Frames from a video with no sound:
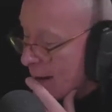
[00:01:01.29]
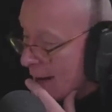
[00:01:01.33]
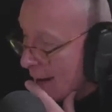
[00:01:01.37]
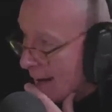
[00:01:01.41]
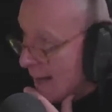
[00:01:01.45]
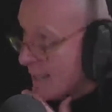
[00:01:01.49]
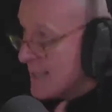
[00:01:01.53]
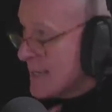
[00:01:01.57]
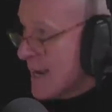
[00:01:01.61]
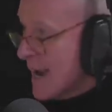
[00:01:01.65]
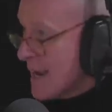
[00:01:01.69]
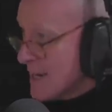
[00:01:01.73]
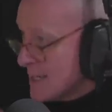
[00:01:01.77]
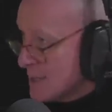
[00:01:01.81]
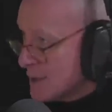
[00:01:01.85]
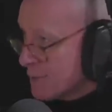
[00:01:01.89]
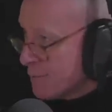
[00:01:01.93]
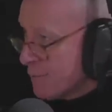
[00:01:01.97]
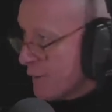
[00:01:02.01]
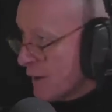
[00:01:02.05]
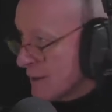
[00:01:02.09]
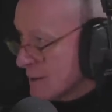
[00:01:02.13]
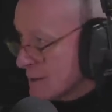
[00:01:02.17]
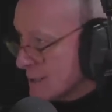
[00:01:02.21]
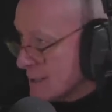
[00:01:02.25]
and yet he's
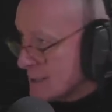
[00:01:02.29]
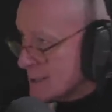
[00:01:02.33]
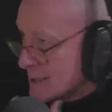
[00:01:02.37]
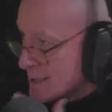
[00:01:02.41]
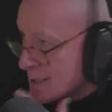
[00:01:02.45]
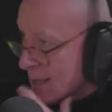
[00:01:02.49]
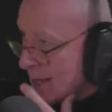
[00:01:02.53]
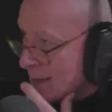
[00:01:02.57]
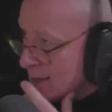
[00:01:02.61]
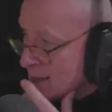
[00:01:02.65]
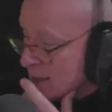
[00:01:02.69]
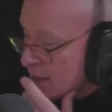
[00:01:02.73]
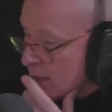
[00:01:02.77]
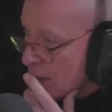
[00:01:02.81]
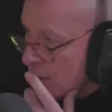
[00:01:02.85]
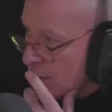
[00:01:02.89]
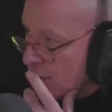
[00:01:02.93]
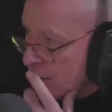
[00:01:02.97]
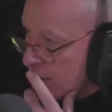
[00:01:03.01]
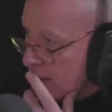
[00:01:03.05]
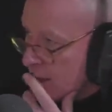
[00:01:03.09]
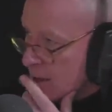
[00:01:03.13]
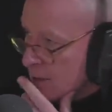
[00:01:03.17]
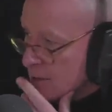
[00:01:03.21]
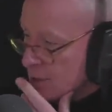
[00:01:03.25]
front and centre out
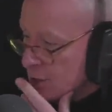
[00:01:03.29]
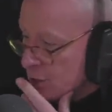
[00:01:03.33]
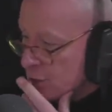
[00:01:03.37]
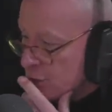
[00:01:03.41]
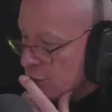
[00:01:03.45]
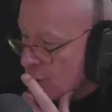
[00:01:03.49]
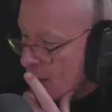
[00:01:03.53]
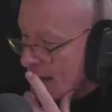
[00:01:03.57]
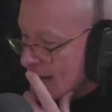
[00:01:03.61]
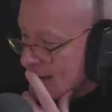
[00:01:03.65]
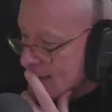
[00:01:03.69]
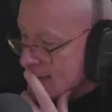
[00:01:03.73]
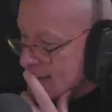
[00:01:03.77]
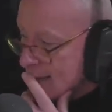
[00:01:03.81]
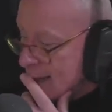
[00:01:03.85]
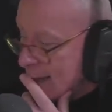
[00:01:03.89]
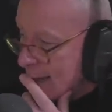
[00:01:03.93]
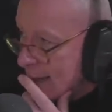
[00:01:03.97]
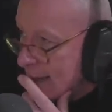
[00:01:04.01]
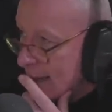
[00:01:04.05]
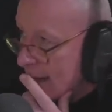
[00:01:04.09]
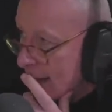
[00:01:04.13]
there in the USA